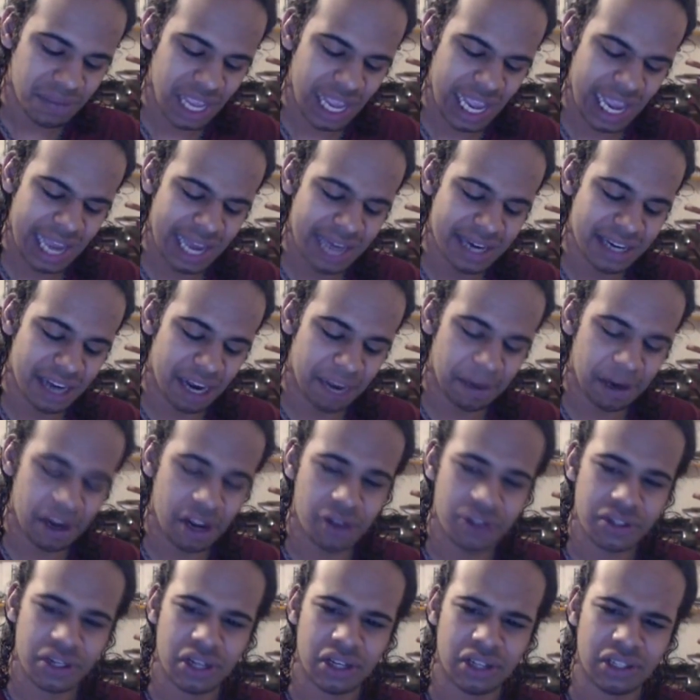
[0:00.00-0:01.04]

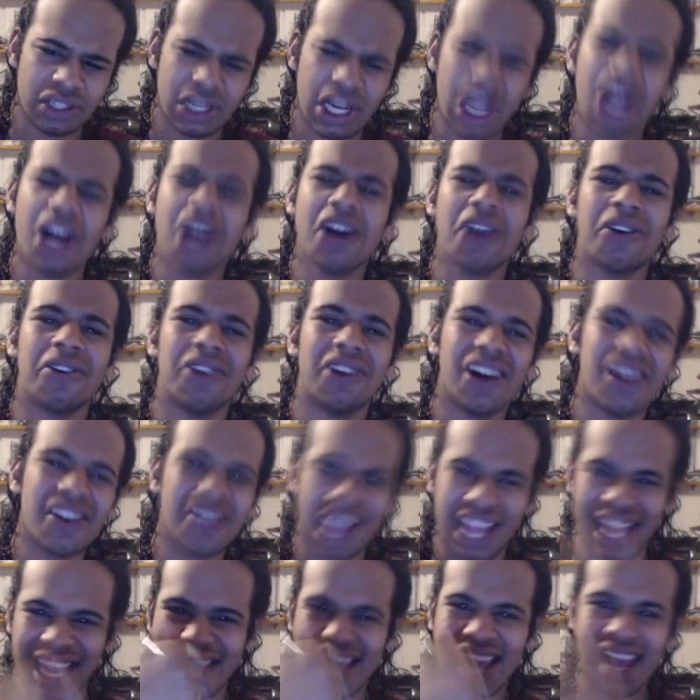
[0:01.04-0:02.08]
Dominator goes, oh,
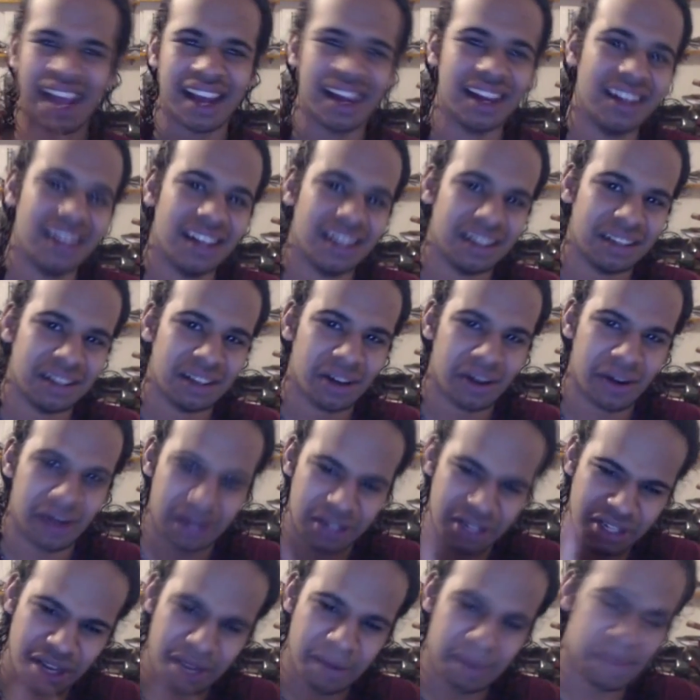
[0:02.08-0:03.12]
okay, yeah. All
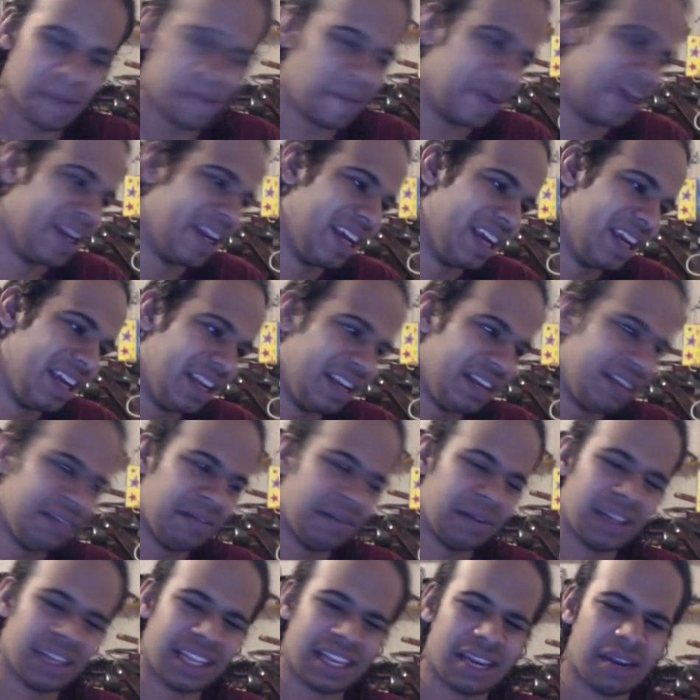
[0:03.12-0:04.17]
right, just give me a moment.
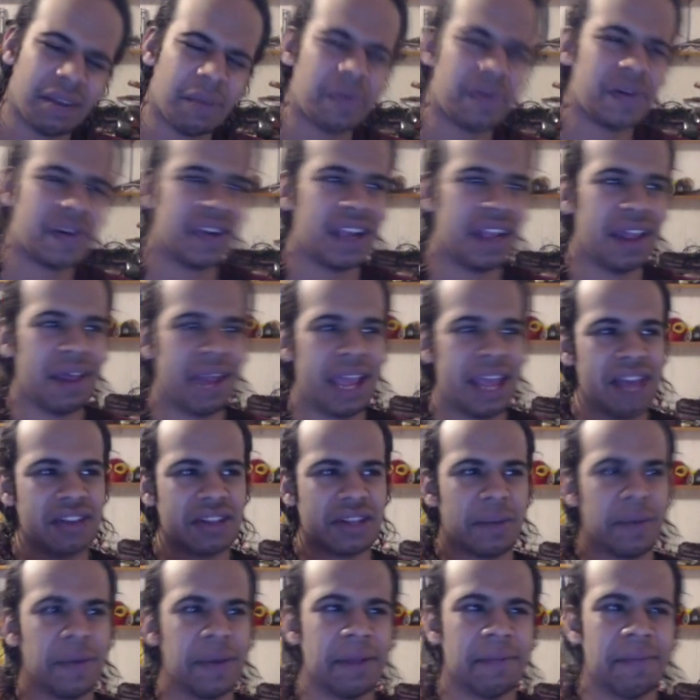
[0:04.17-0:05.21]

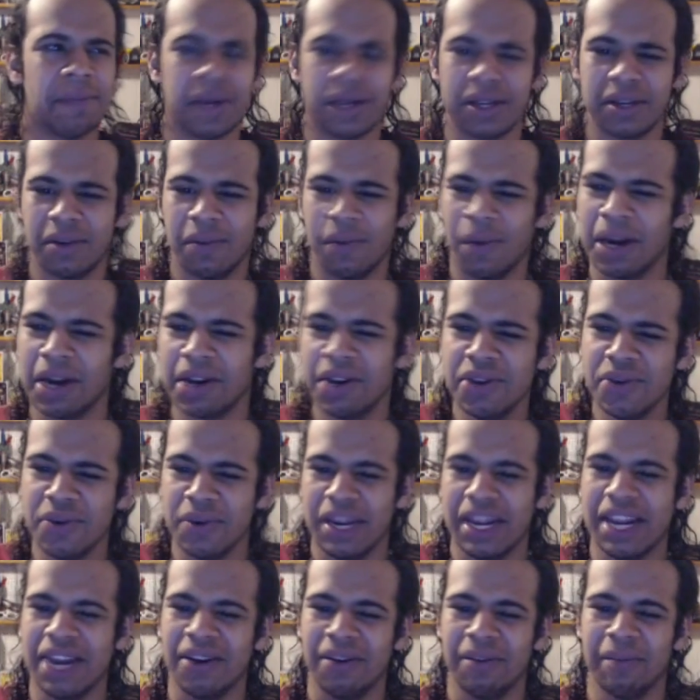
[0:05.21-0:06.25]
Hater's like, wait, but why are you
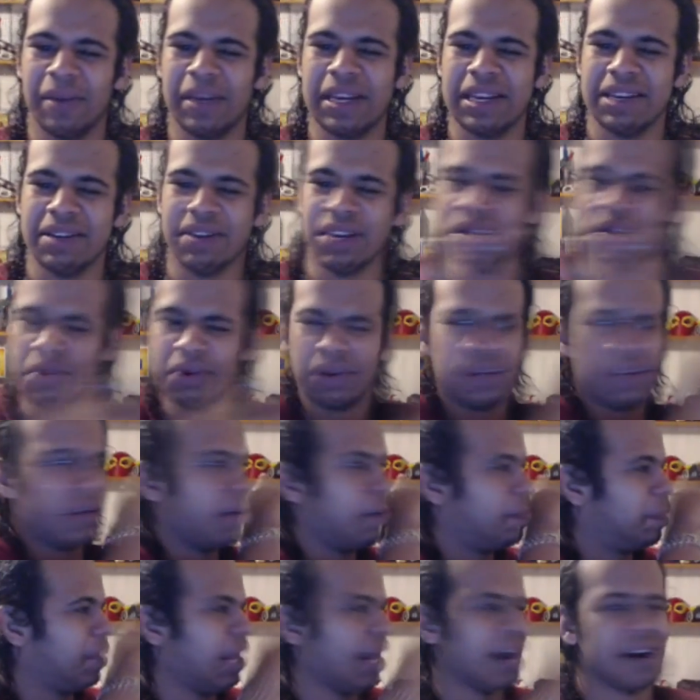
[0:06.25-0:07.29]
here? With you,
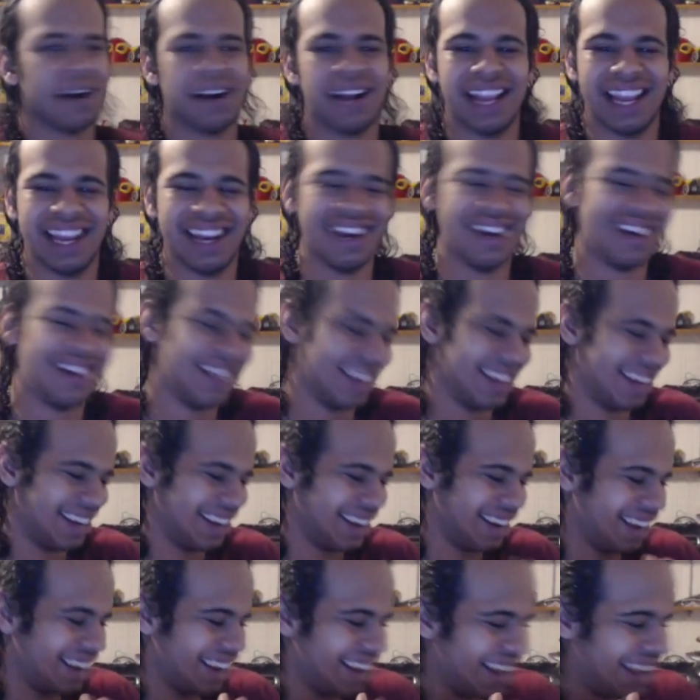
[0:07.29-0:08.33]
you're up there. And
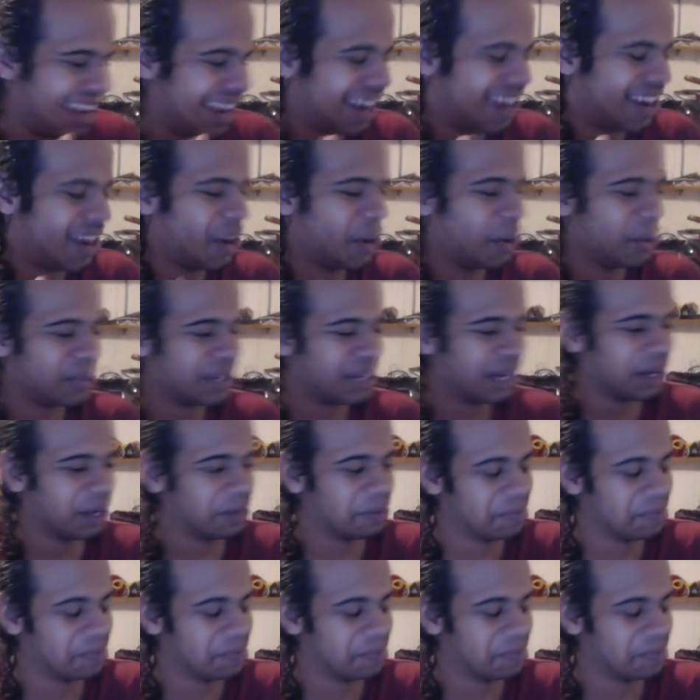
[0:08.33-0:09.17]
it goes,